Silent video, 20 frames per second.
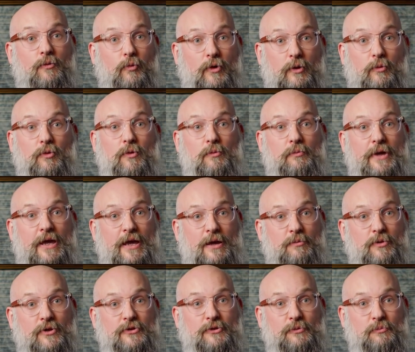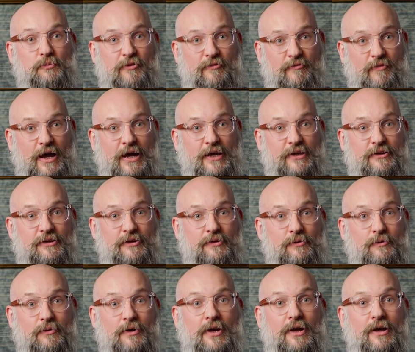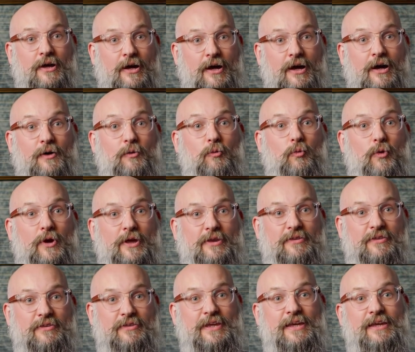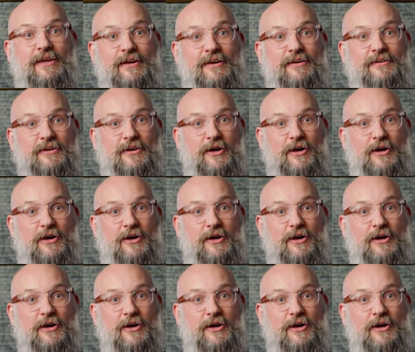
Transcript: we will be able to provide you uh, with the